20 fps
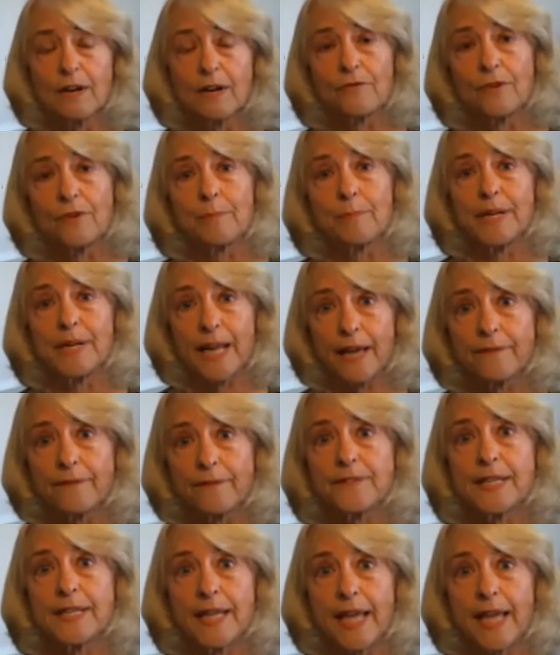from an
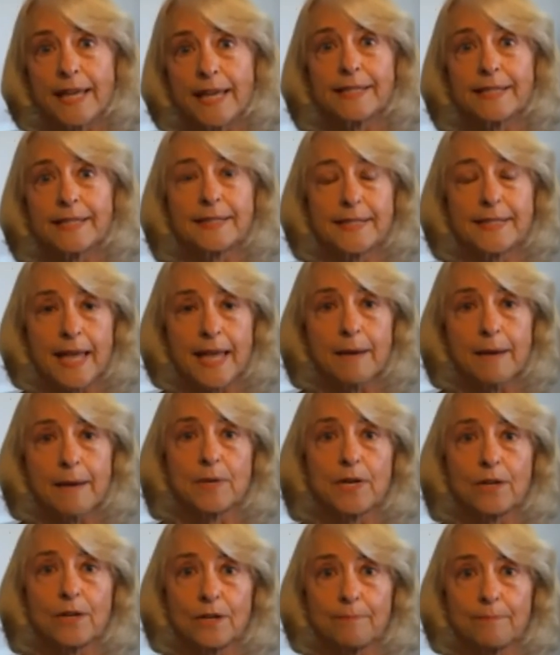F D A examiner